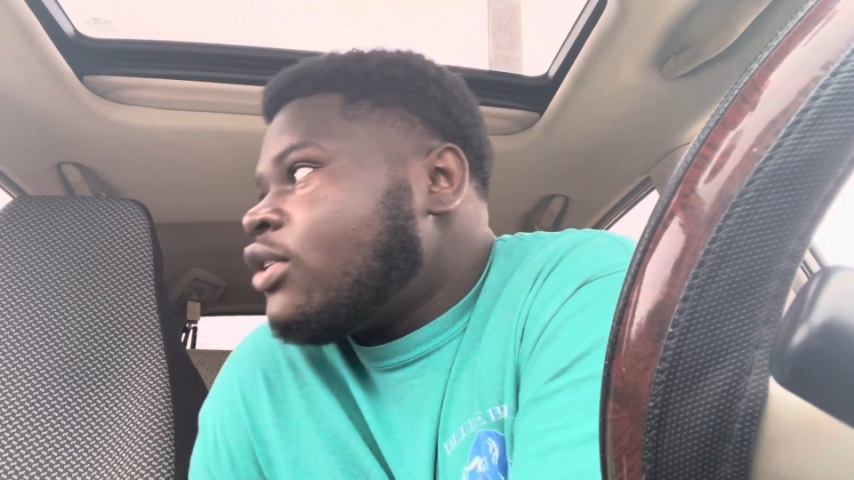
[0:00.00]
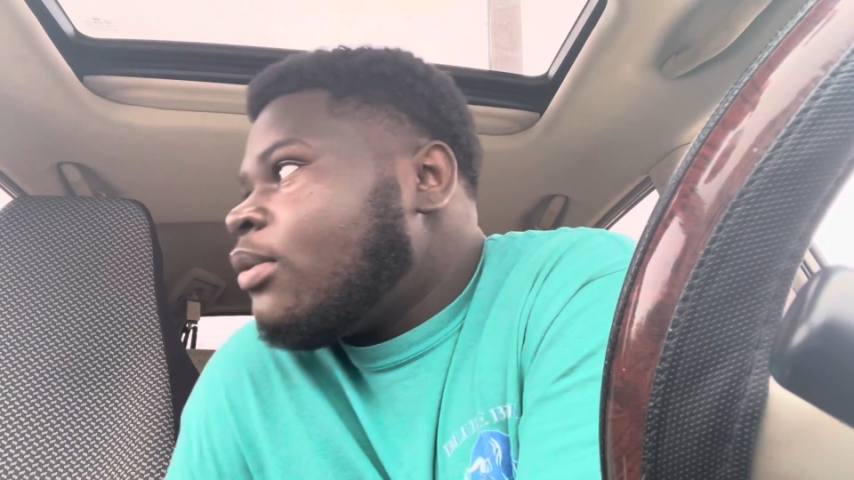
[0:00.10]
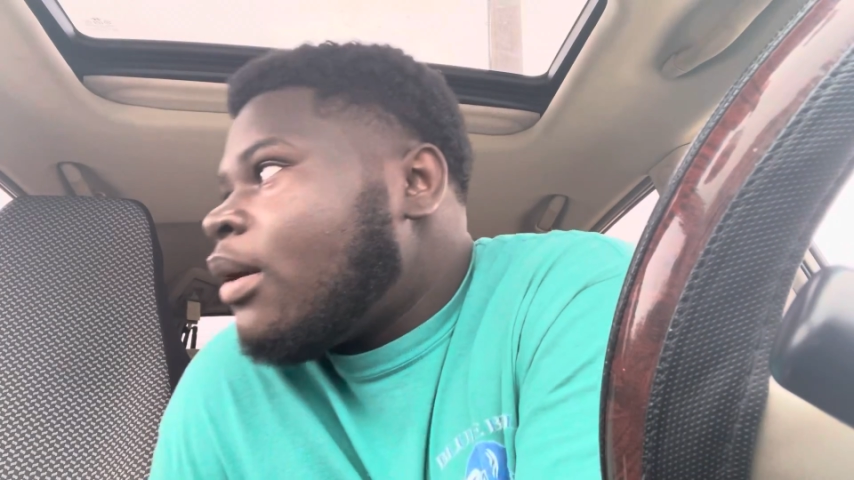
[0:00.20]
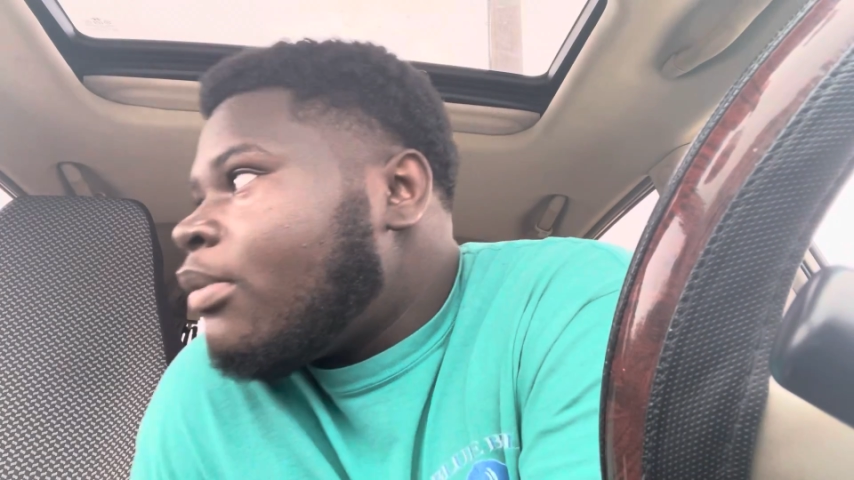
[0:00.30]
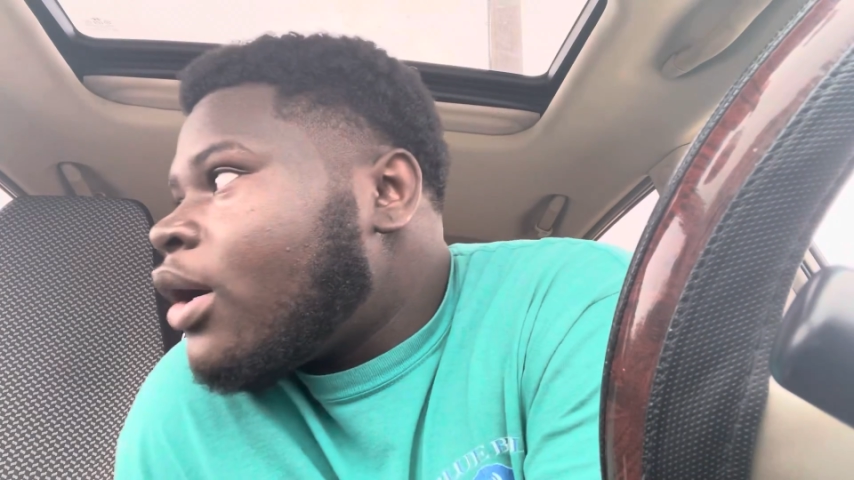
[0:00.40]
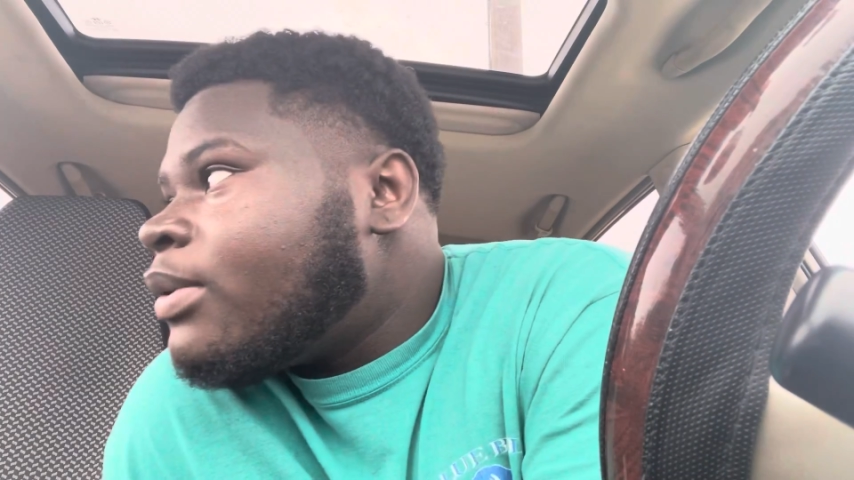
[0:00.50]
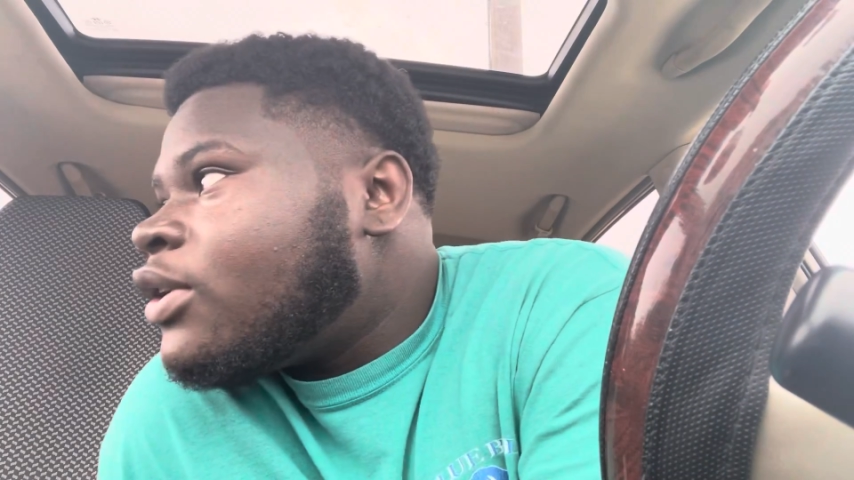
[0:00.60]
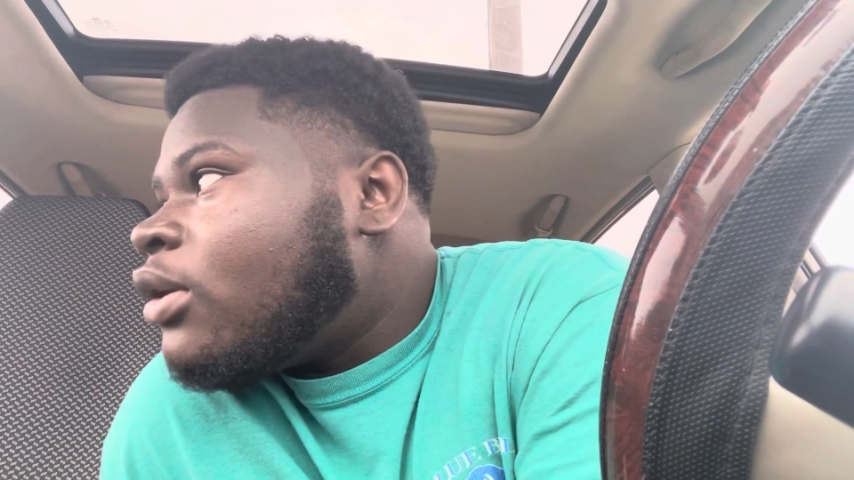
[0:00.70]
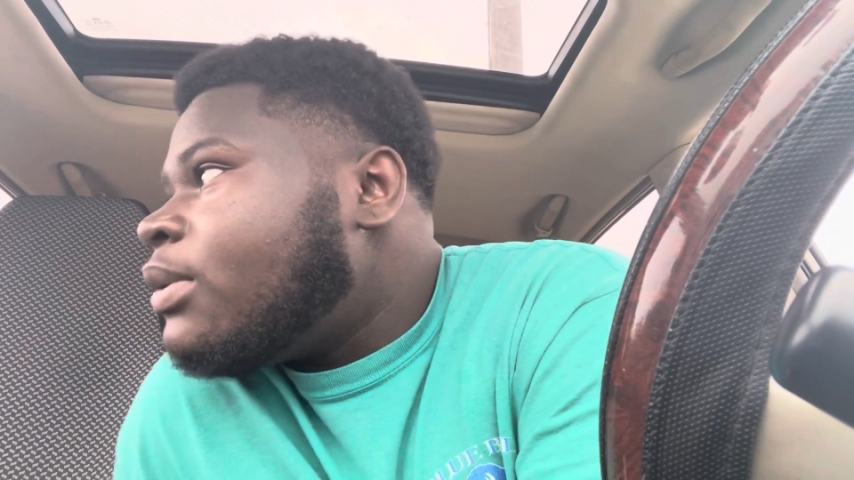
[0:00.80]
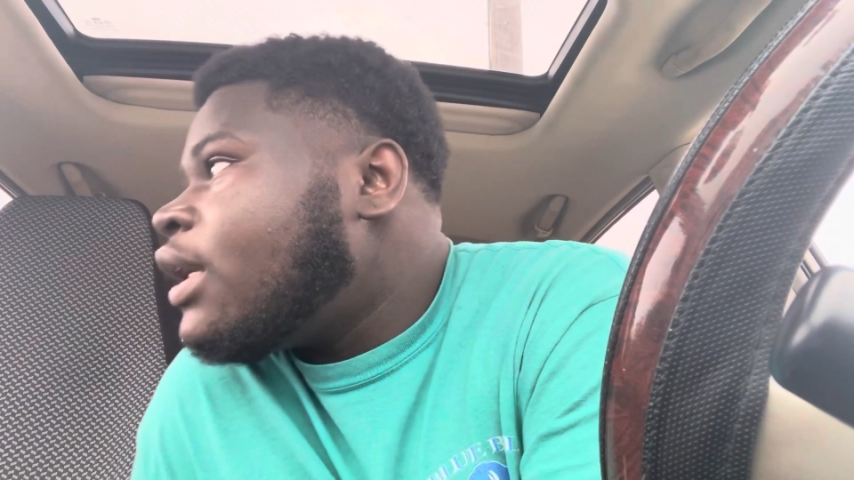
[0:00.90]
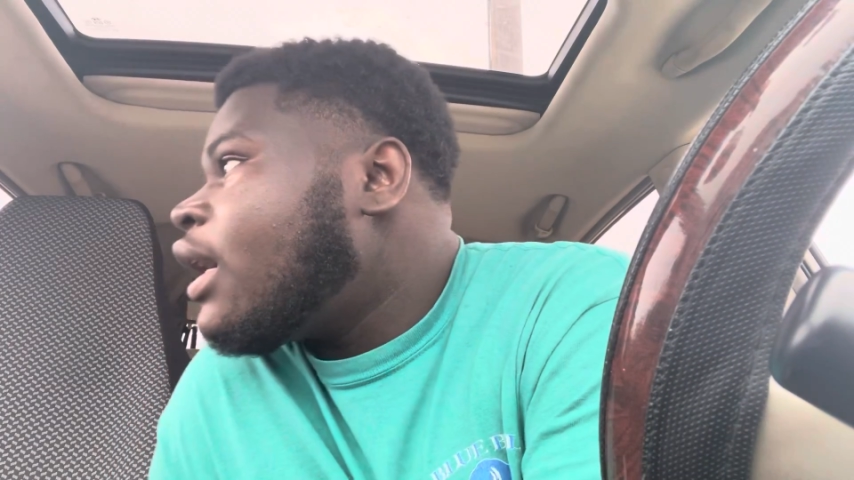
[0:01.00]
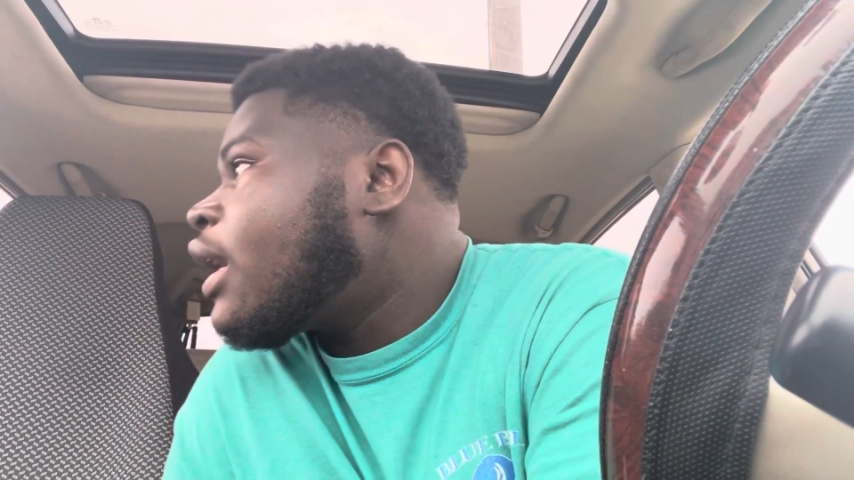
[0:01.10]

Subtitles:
So my barber told me that I